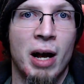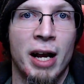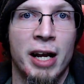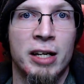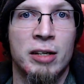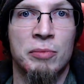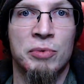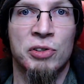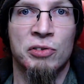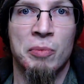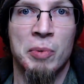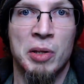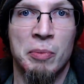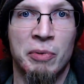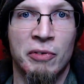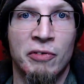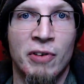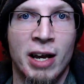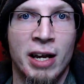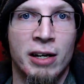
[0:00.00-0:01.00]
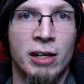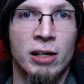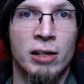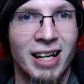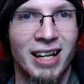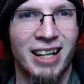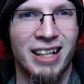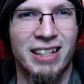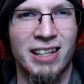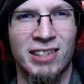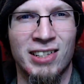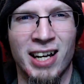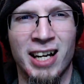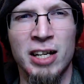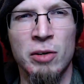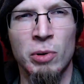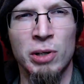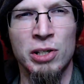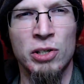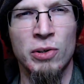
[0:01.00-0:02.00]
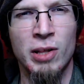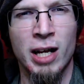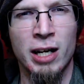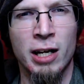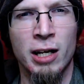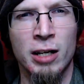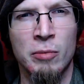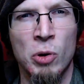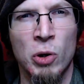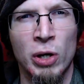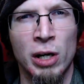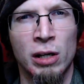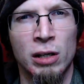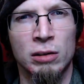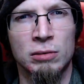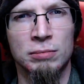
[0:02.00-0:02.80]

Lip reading: items from the purveyor, does anyone do that anymore?